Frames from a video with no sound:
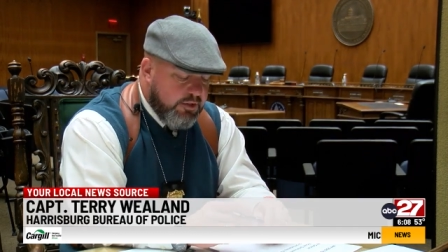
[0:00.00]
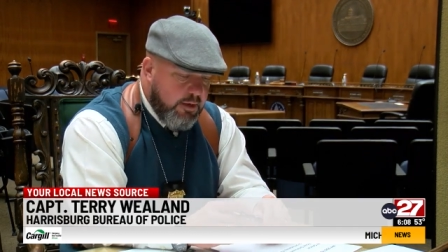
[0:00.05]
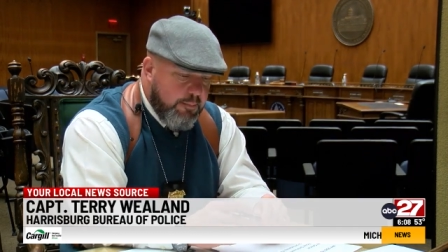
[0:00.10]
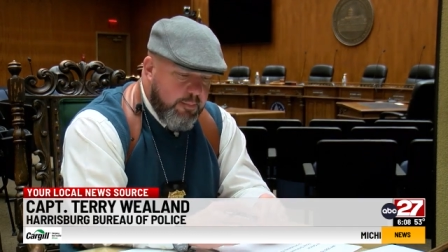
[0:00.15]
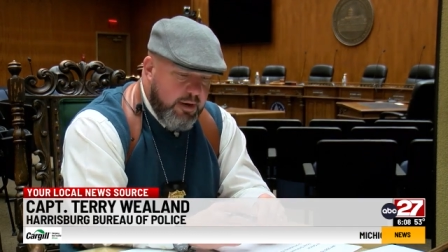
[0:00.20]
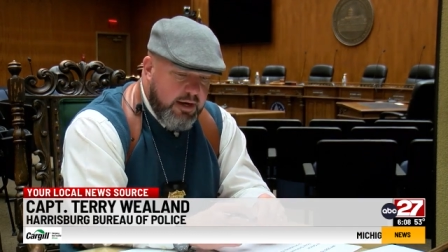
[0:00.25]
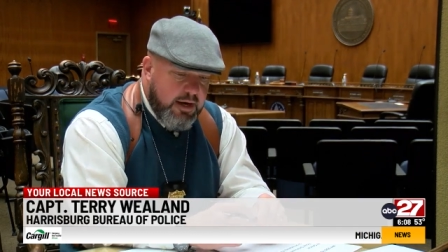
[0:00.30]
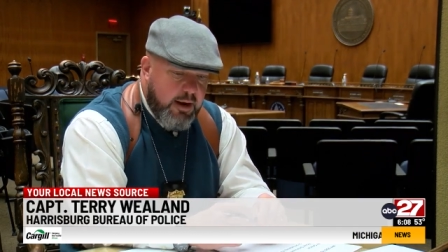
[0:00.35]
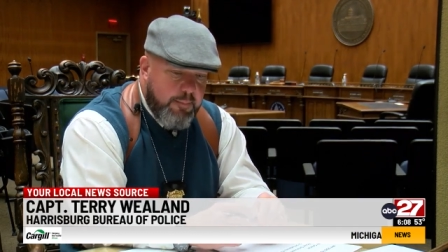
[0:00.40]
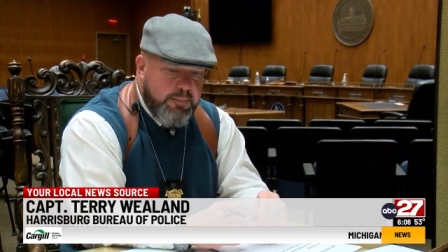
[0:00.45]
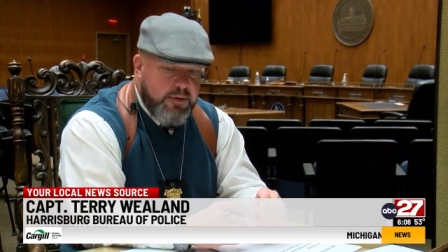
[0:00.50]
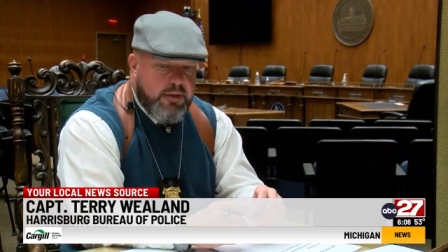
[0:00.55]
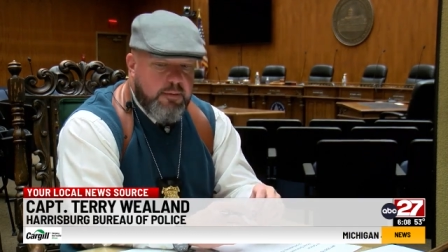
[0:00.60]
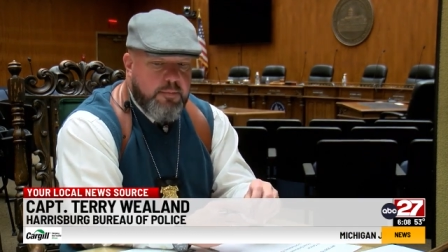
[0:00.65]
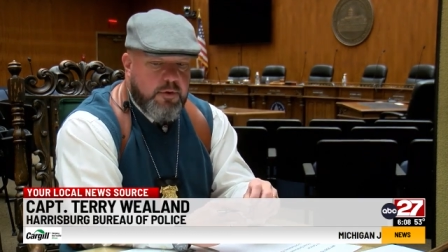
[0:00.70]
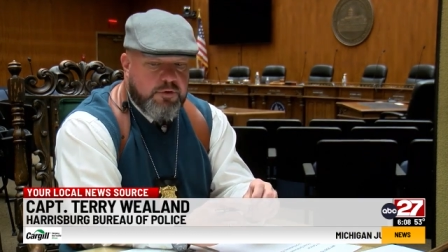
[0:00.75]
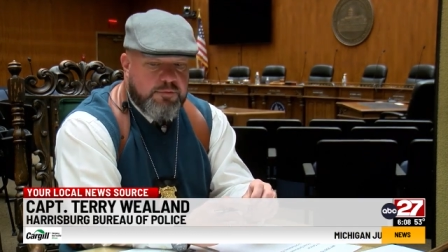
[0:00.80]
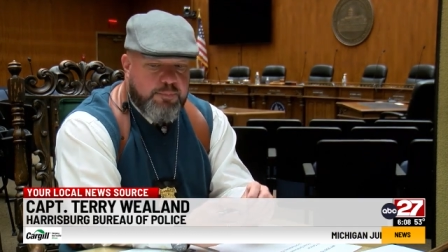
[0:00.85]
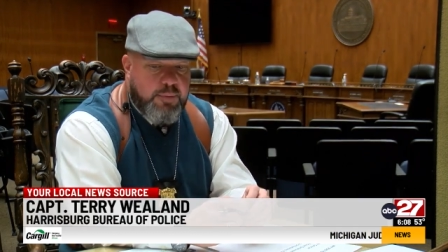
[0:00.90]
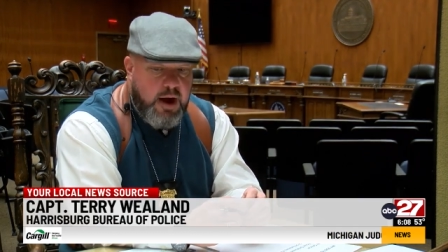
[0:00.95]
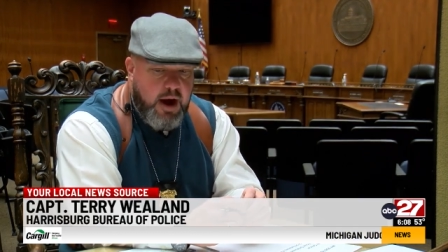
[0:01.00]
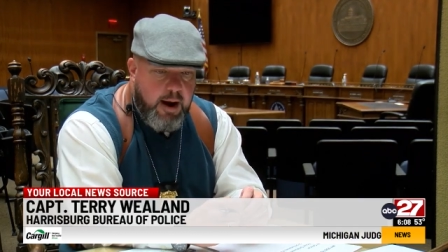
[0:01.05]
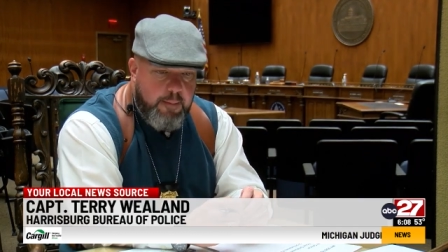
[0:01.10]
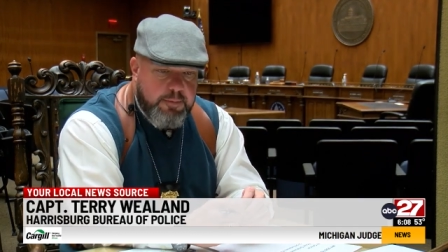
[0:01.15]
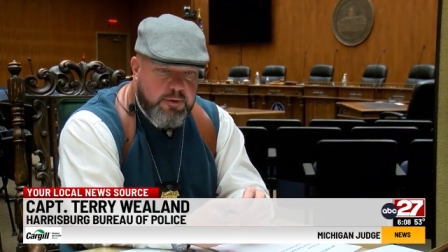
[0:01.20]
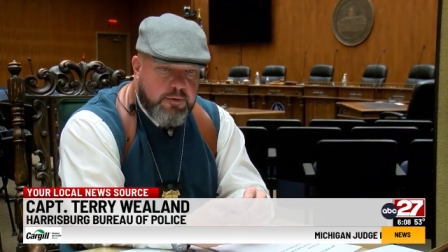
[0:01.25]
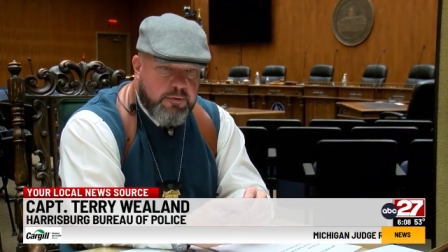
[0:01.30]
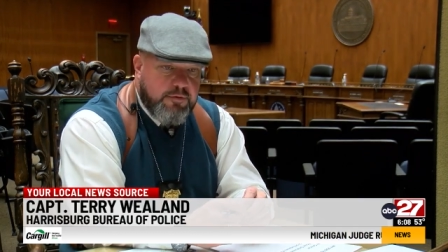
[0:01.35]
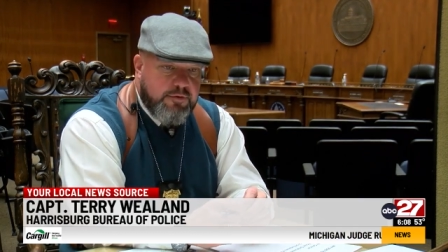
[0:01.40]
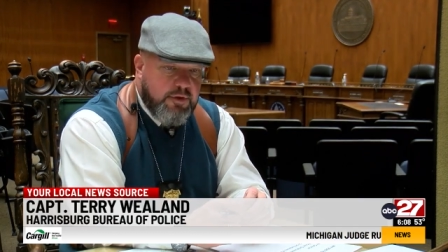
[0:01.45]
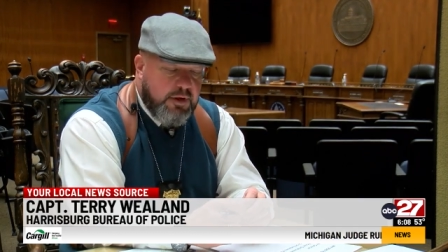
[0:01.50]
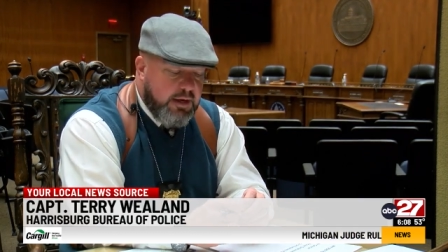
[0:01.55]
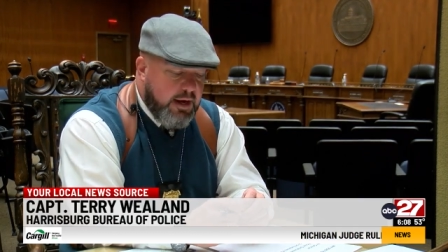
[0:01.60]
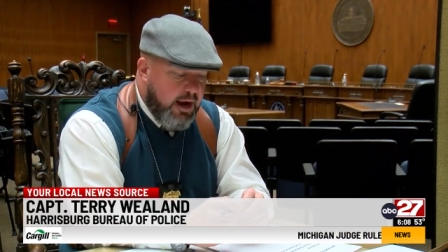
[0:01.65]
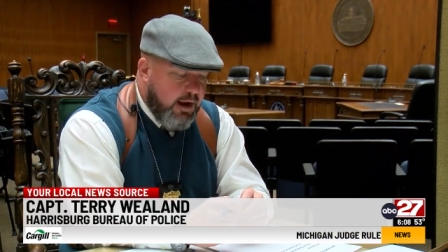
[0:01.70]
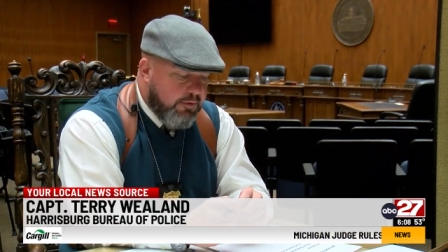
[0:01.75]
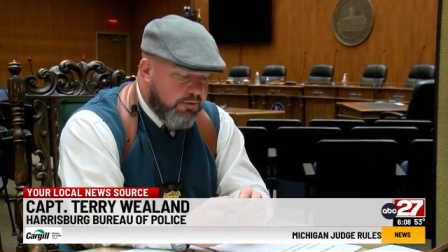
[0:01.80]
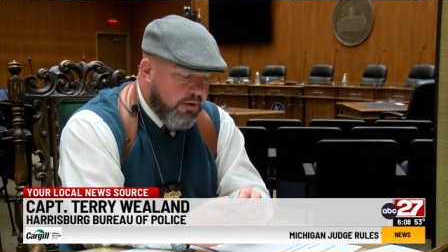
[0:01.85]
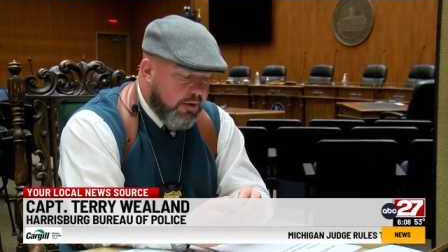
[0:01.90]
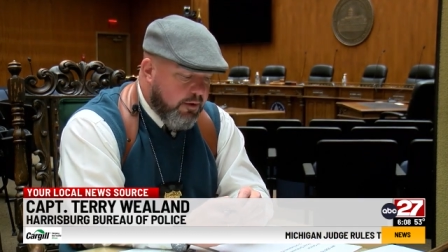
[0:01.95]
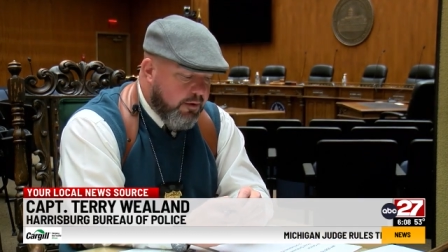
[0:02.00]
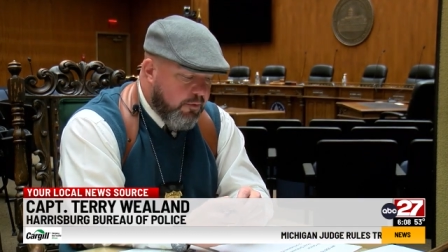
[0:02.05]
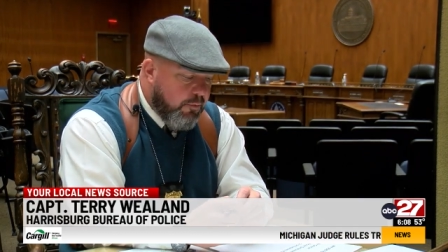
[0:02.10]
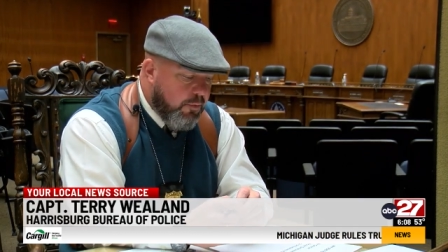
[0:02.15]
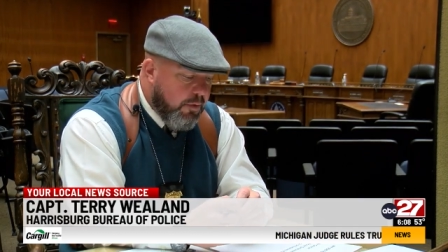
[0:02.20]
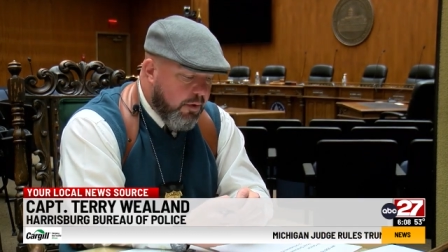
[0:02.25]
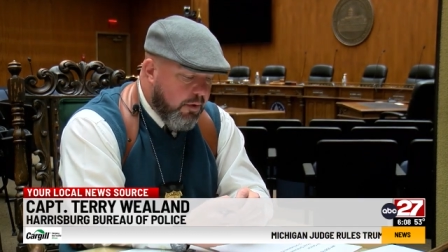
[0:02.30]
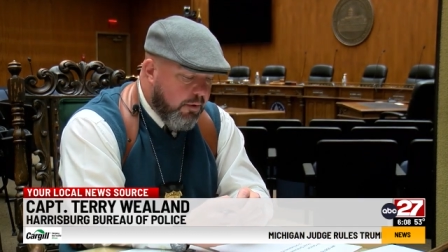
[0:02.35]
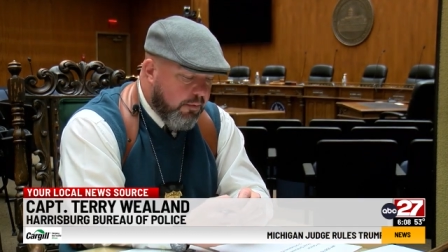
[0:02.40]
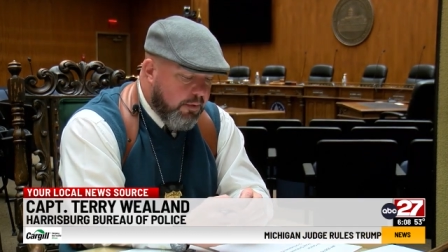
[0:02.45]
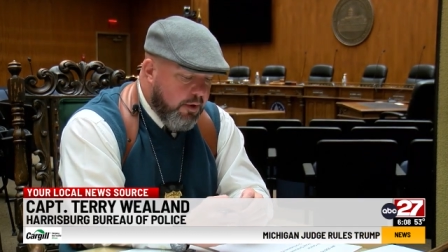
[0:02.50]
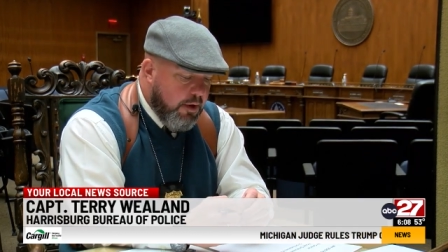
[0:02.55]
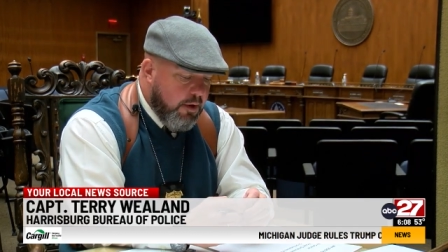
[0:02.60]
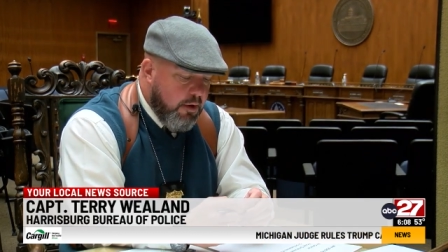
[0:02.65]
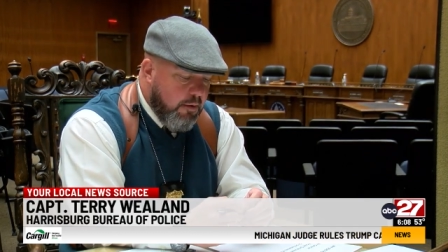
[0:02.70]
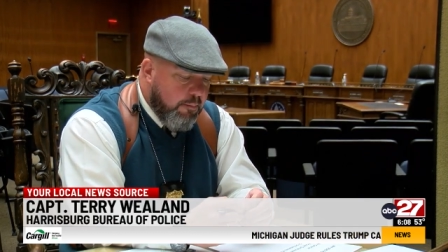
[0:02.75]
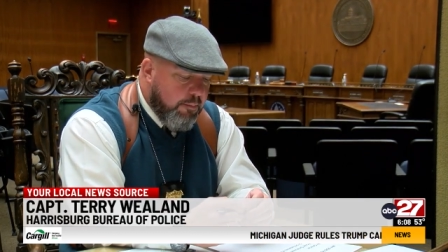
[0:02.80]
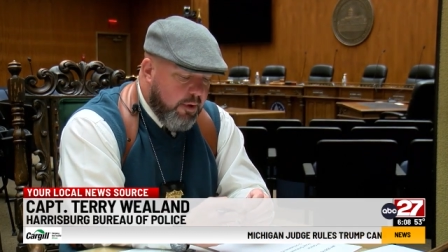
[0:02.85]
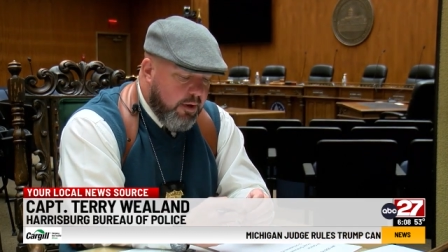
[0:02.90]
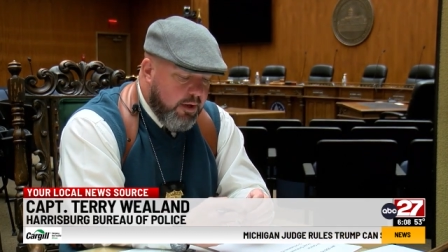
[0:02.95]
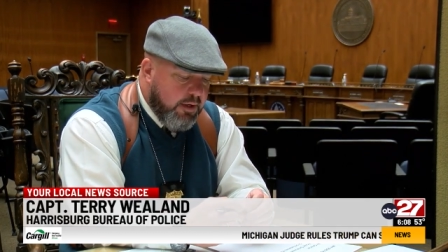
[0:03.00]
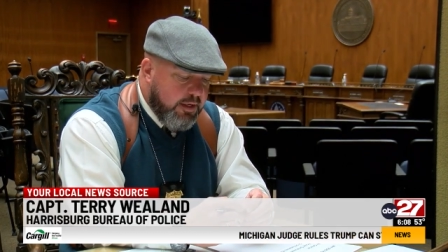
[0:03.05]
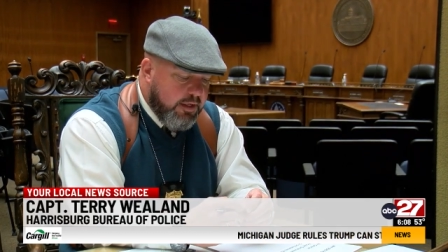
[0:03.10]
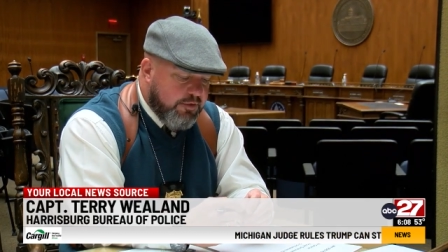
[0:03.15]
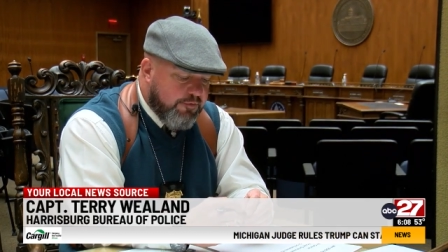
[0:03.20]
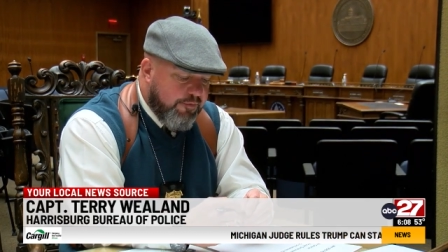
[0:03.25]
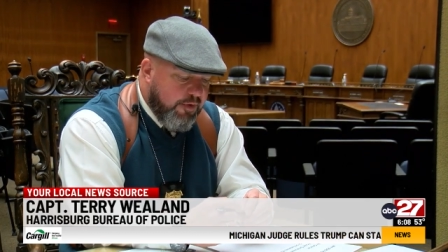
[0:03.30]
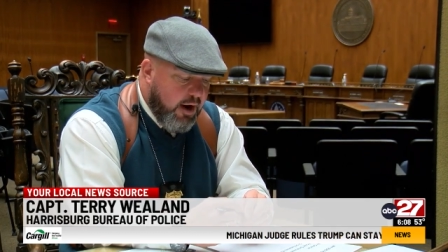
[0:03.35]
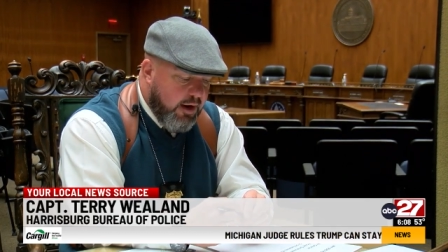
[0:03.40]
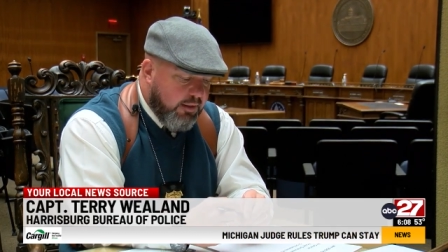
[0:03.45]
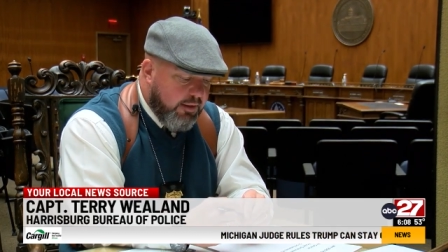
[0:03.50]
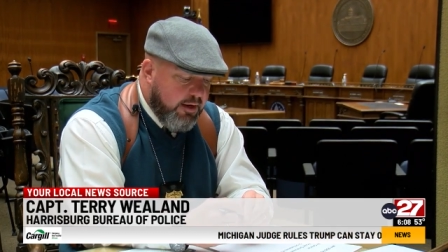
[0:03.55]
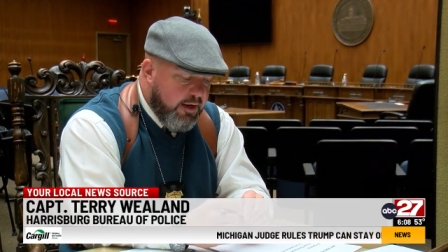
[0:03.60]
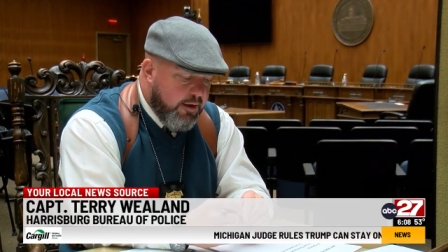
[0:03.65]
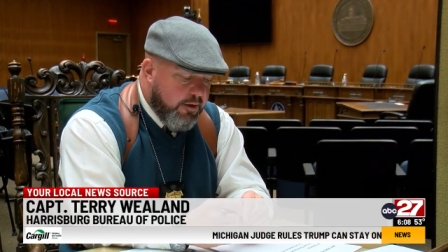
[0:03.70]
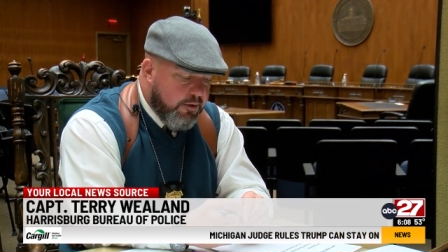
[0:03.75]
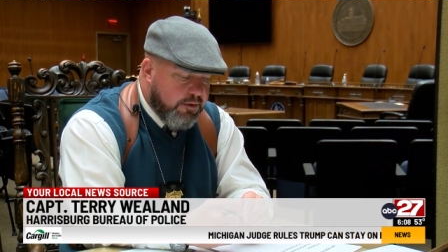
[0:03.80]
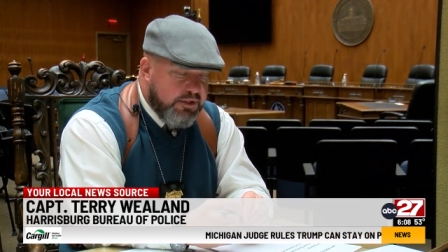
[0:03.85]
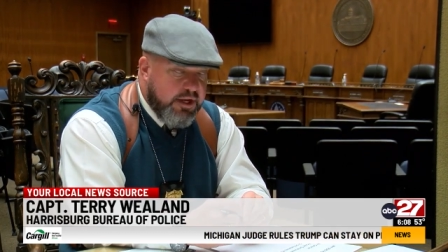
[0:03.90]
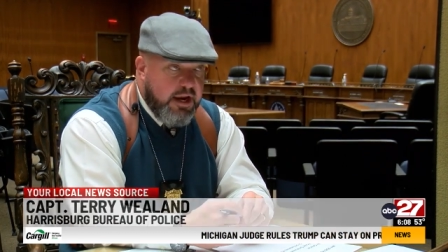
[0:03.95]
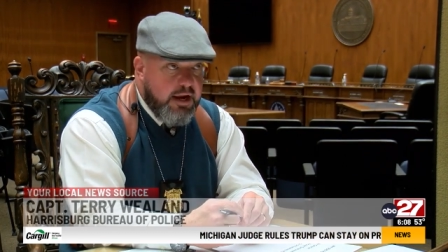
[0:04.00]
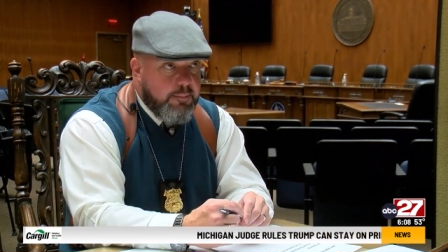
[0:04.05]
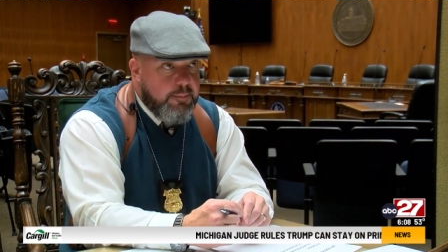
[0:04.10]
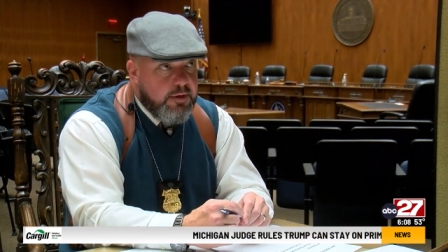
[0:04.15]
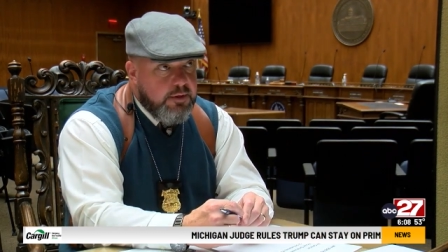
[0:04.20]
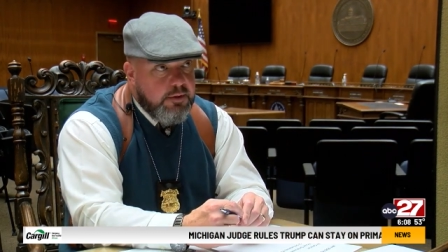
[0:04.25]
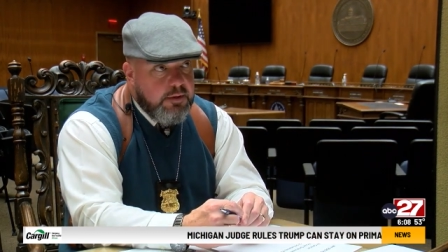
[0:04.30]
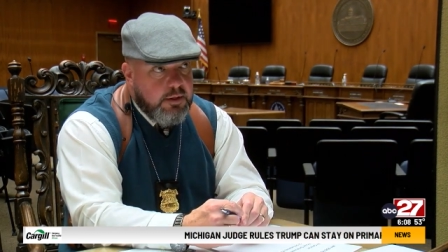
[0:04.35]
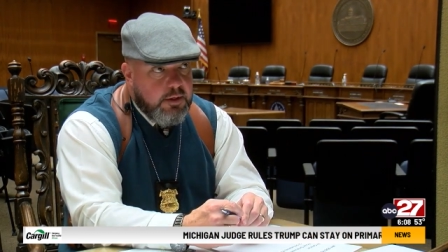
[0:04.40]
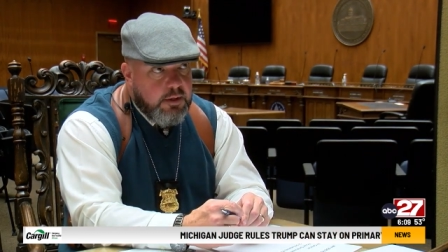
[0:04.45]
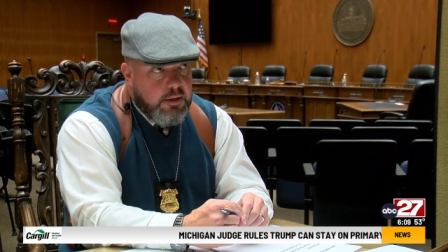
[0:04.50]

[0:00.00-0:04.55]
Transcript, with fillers: it may not be the most popular thing out there in the world, but it's violent entertainment